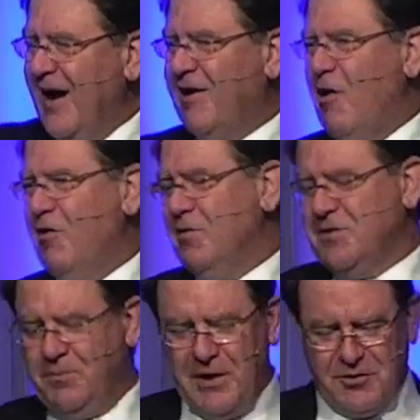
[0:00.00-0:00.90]
I called up
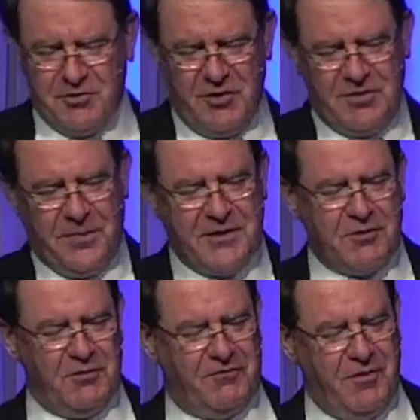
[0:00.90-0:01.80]
some pictures. There's a
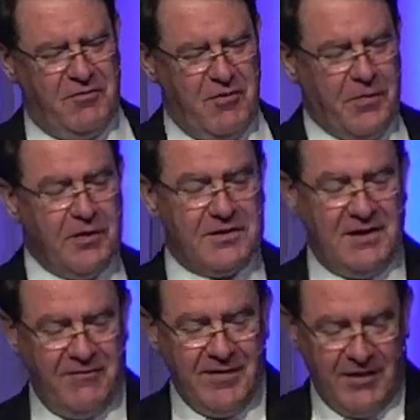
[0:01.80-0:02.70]
picture on the front of your
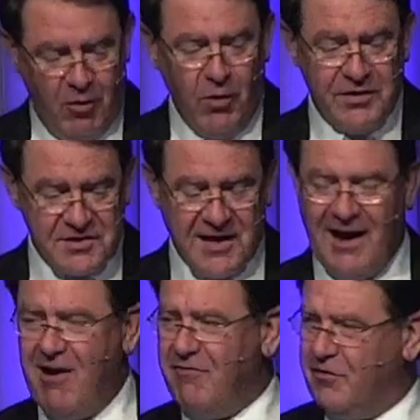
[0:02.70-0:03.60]
bulletin of Gordon's
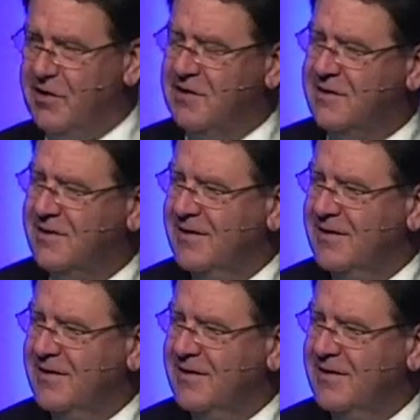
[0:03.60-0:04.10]
Calvary.